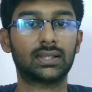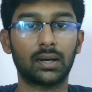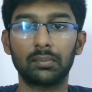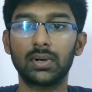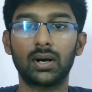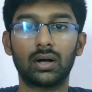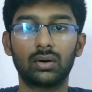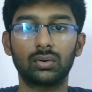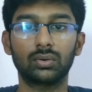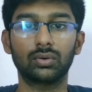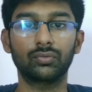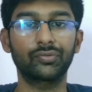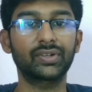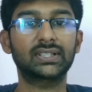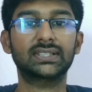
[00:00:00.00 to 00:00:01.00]
Tamil Nadu,
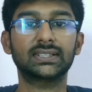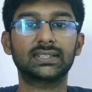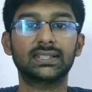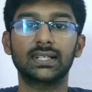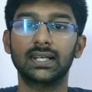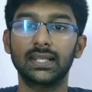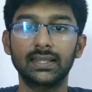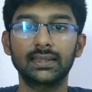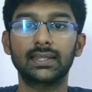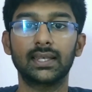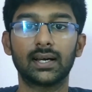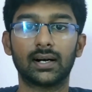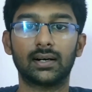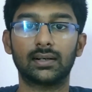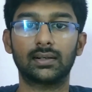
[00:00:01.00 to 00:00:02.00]
which is in
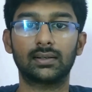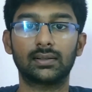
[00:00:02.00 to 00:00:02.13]
India.